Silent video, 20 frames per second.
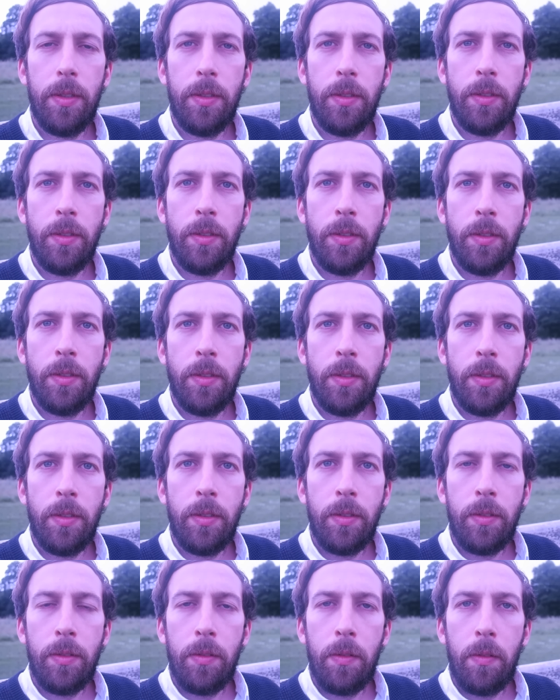
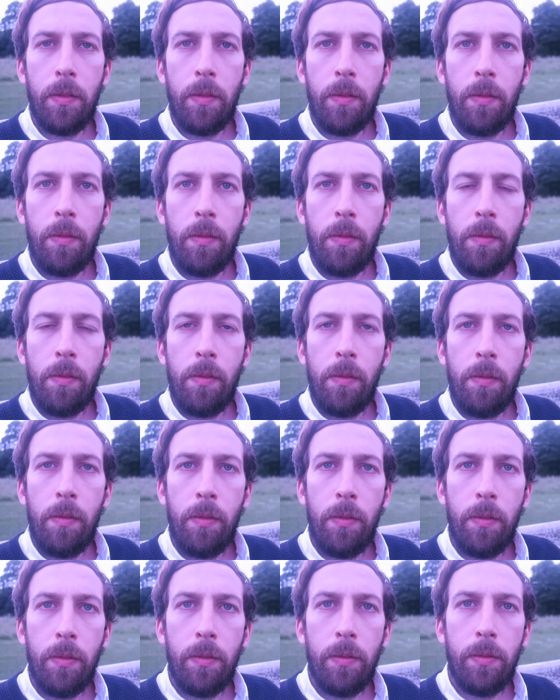
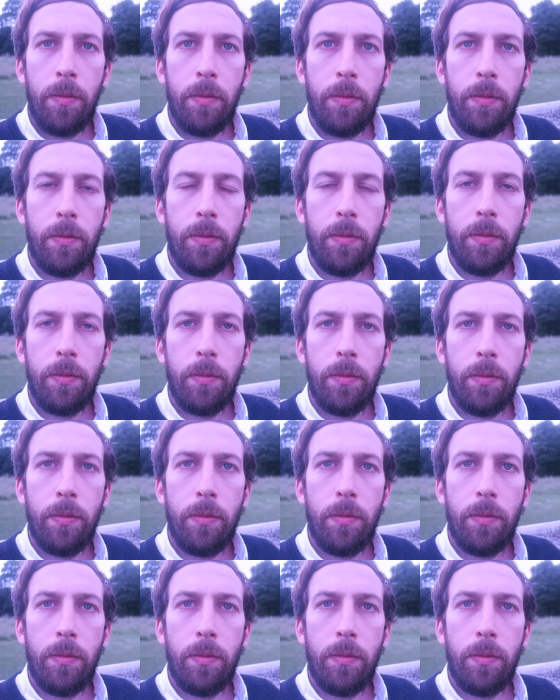No one is speaking in this clip.